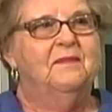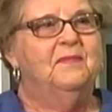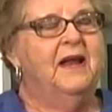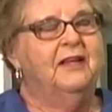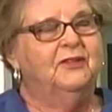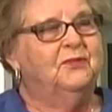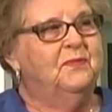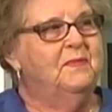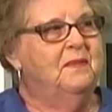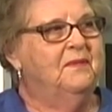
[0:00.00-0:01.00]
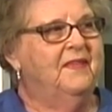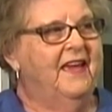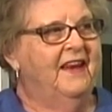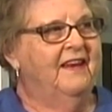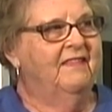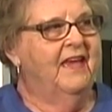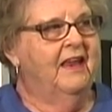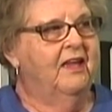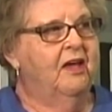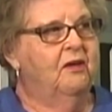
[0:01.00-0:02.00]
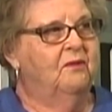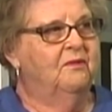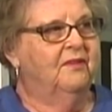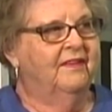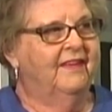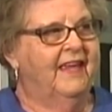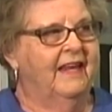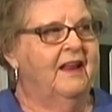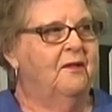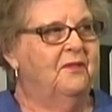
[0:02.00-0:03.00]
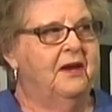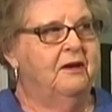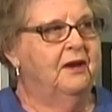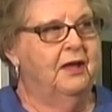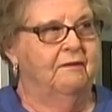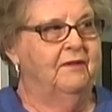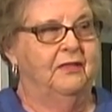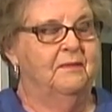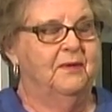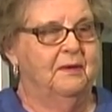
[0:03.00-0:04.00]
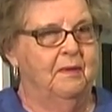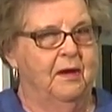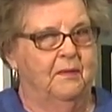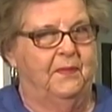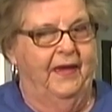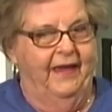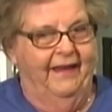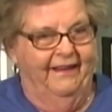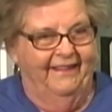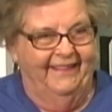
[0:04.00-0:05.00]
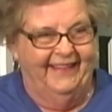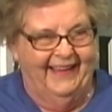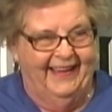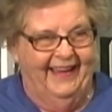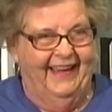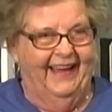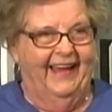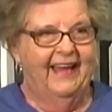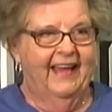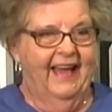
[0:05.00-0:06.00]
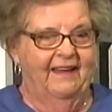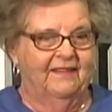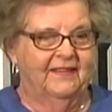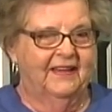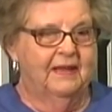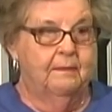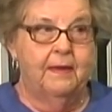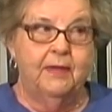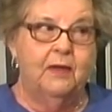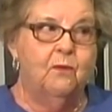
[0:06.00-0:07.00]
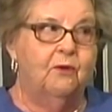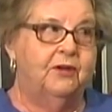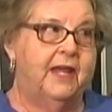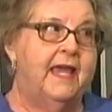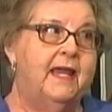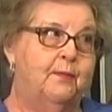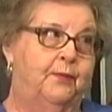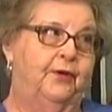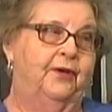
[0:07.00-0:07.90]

But I just remember that goat getting on there and loving the bookmobile. Maybe he wanted to eat a book.